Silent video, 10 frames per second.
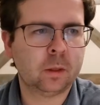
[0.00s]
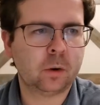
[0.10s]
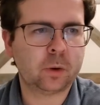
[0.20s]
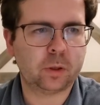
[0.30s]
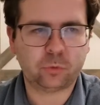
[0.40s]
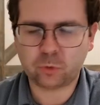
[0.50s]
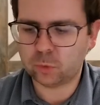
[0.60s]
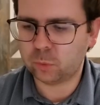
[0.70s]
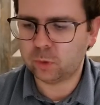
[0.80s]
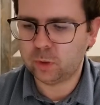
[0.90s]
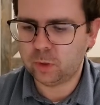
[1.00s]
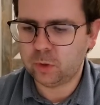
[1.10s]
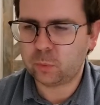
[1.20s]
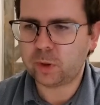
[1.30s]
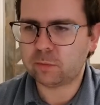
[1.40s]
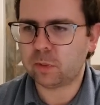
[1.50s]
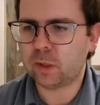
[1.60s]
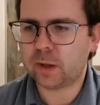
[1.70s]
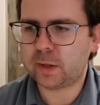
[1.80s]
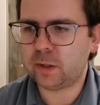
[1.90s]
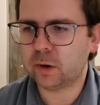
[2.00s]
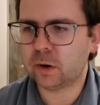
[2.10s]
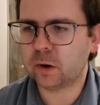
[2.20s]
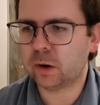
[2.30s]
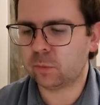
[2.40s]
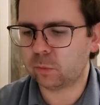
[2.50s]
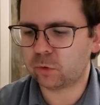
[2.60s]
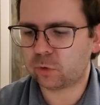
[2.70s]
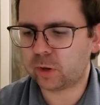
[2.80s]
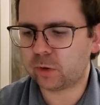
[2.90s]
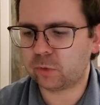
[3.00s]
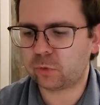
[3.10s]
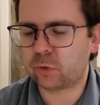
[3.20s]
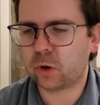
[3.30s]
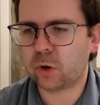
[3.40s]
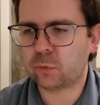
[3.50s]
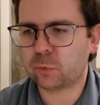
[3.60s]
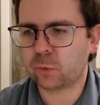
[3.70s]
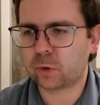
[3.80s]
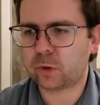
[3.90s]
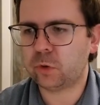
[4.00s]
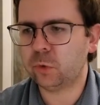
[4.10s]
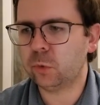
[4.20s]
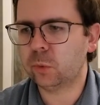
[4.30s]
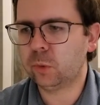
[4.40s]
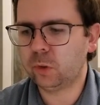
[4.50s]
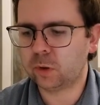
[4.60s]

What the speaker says: Okay, so we have a lot here and we're trying to solve for Q,